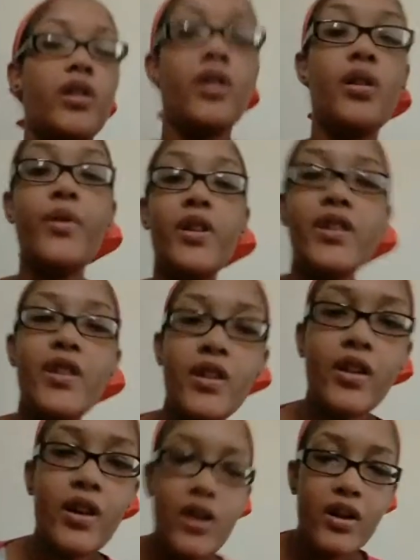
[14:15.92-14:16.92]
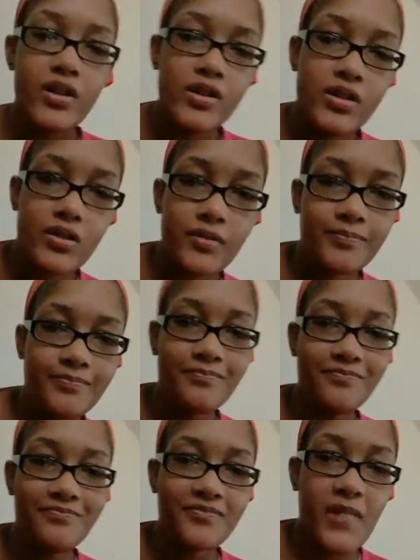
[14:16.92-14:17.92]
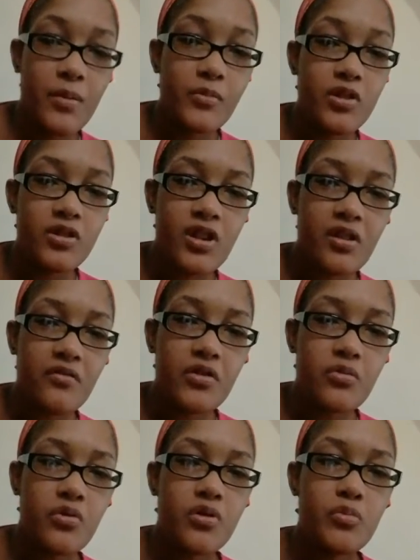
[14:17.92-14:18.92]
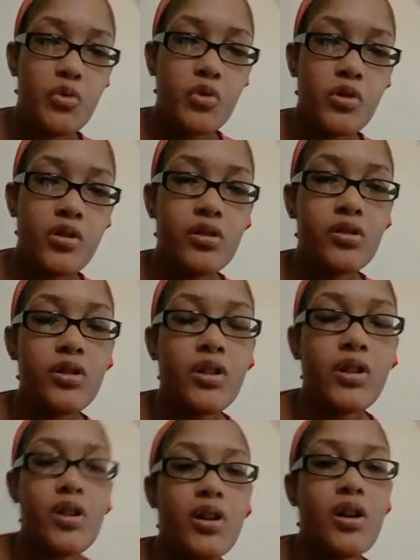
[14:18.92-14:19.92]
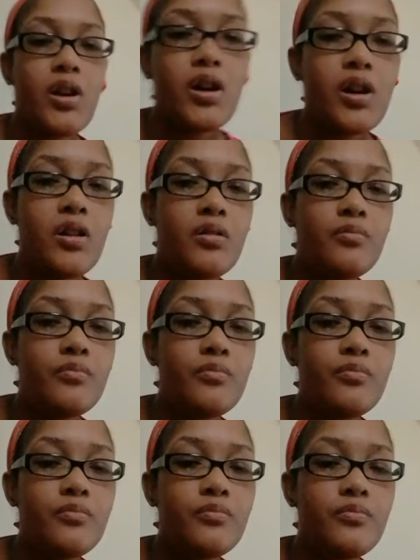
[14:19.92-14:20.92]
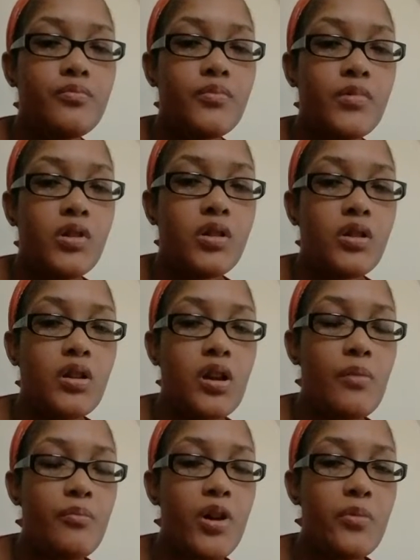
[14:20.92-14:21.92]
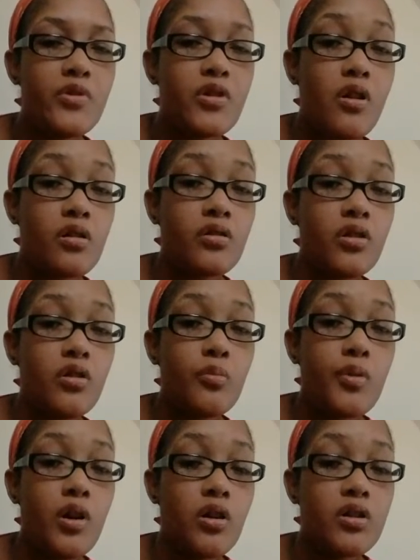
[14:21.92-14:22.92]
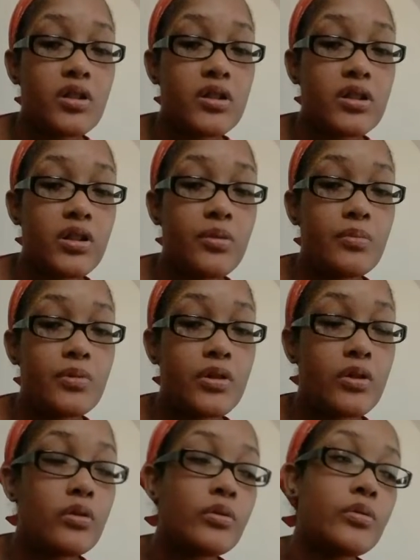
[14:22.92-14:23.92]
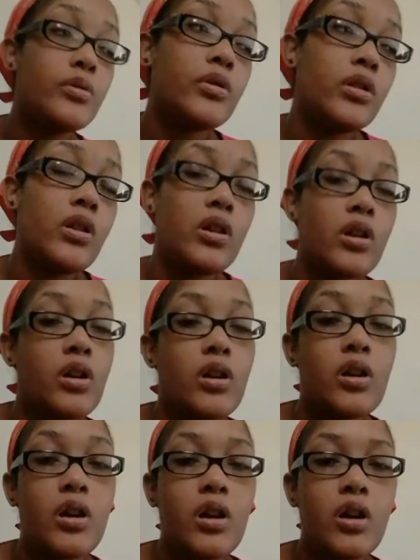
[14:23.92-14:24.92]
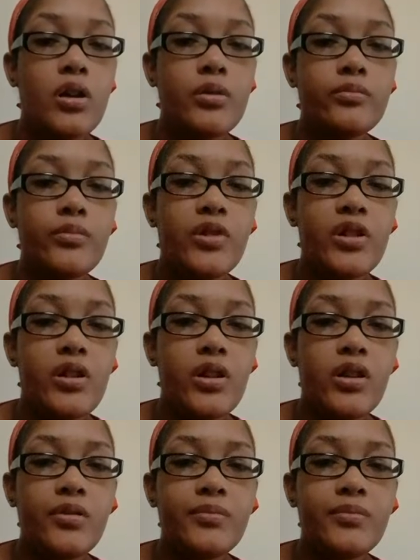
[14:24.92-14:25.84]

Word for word: But yeah, guys. I'm gonna try to record more. Um, I might be talking while Paul is asleep, so. Um, but yeah.